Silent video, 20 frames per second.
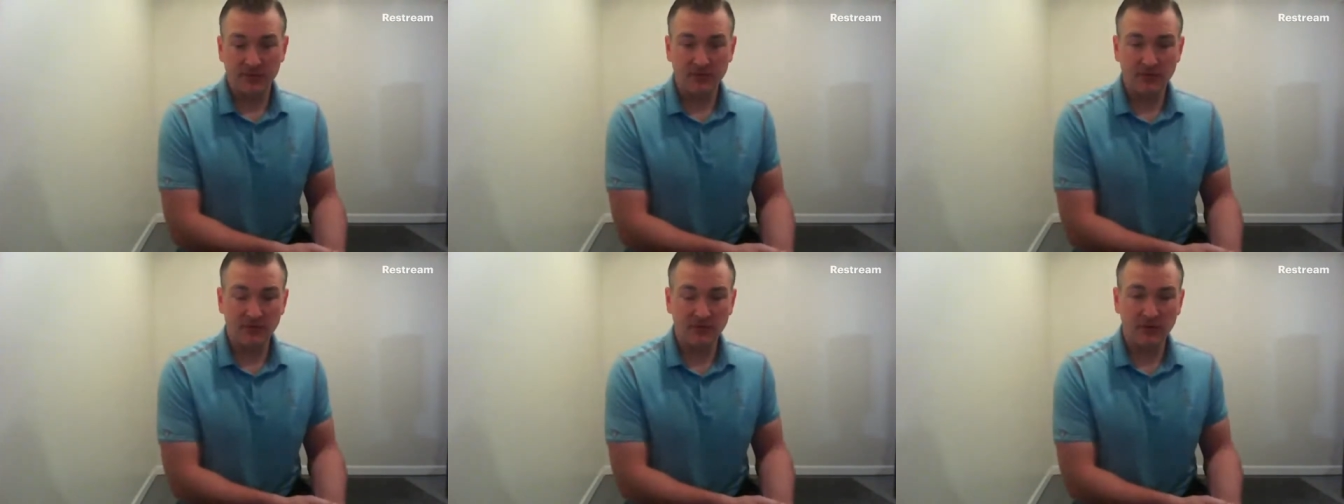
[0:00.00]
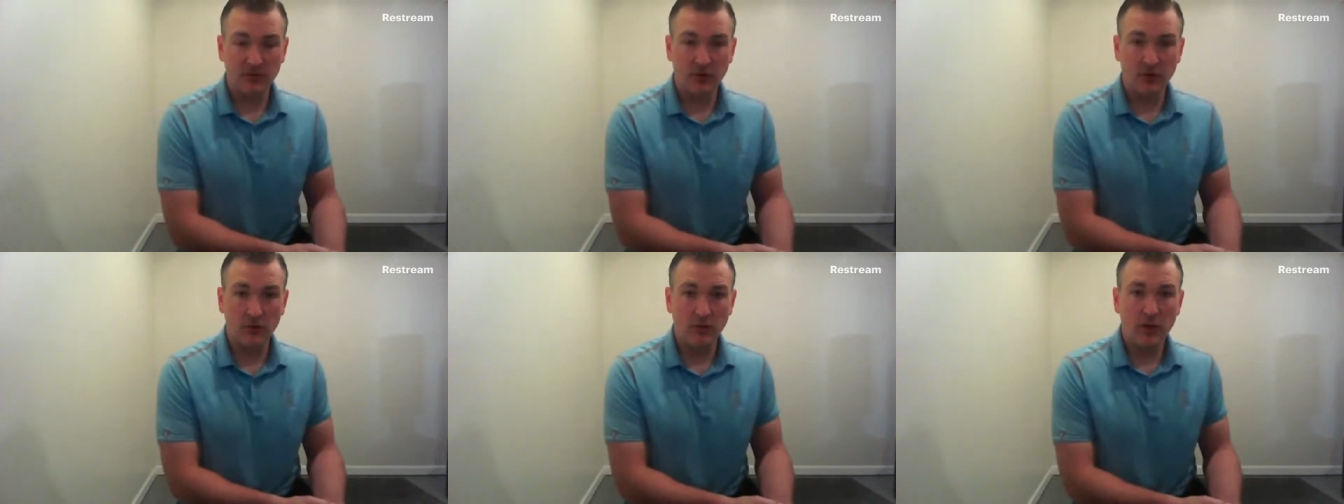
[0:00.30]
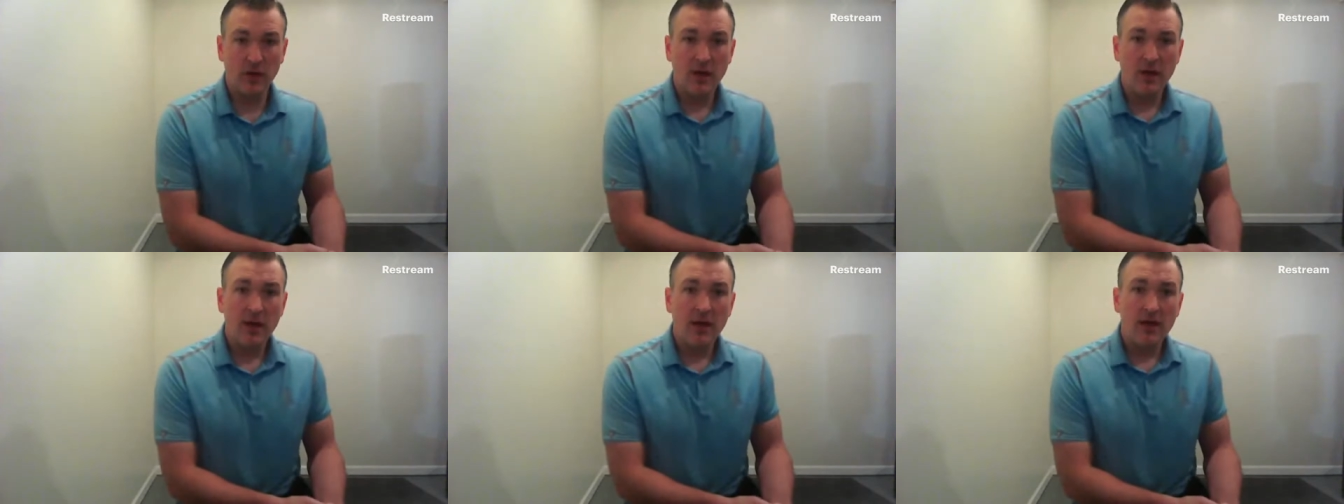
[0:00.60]

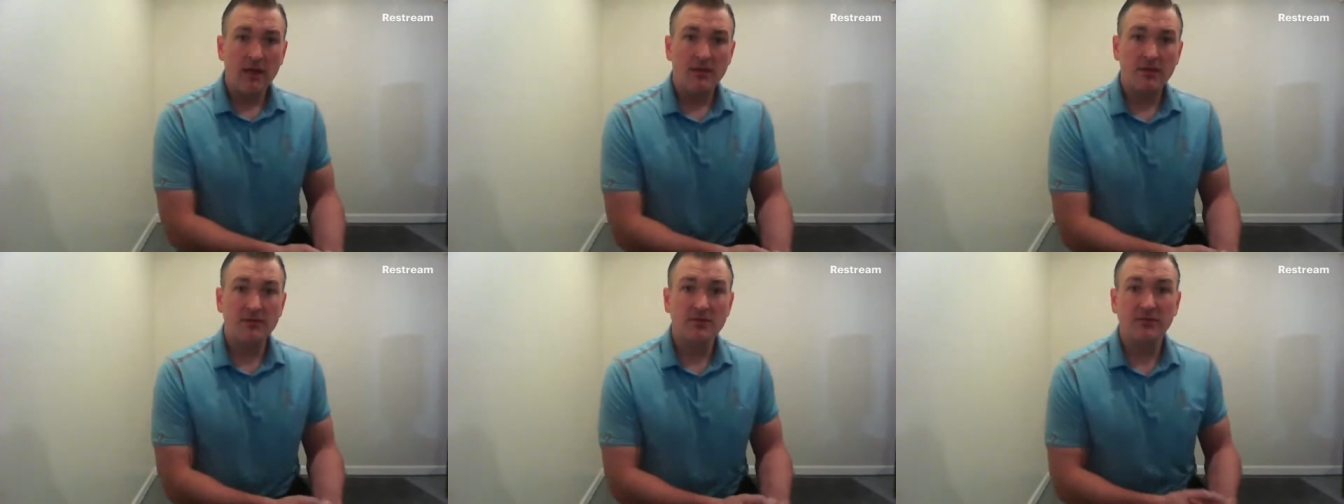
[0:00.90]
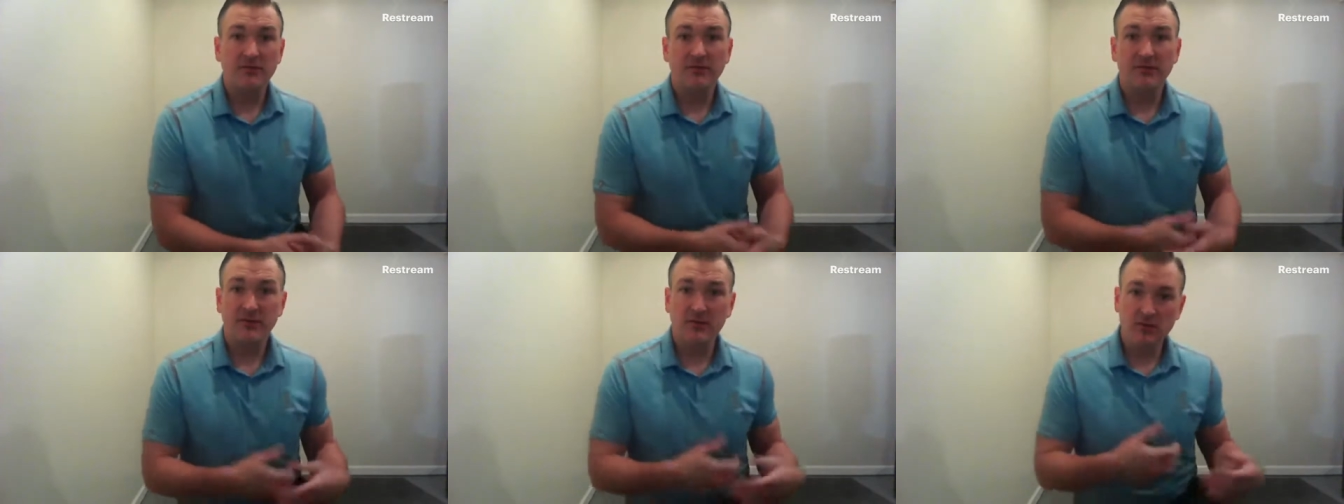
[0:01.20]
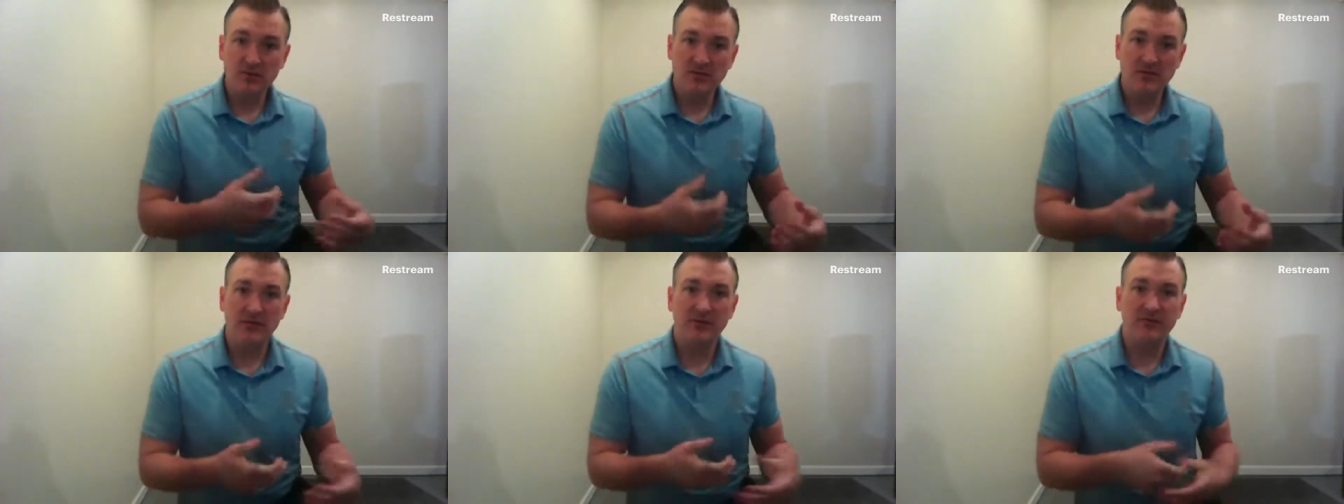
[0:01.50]
So there's a
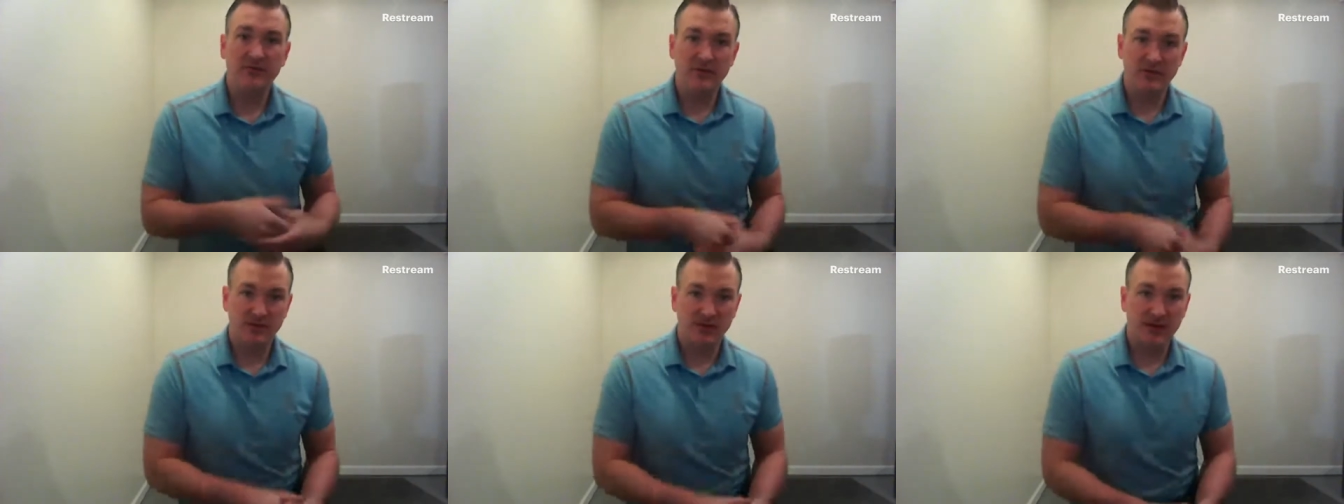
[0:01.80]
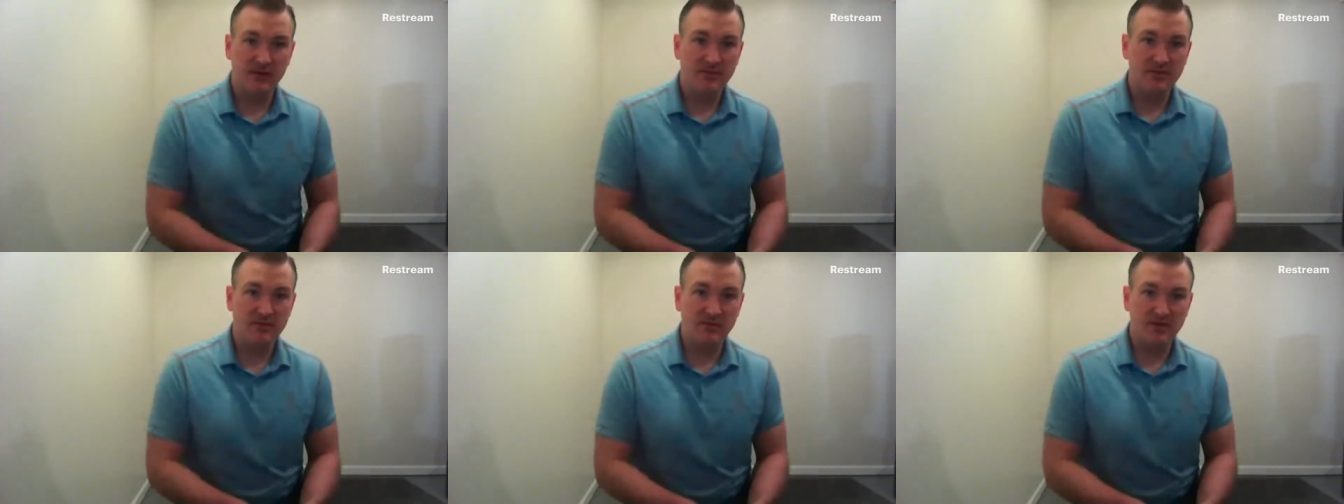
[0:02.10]
few different types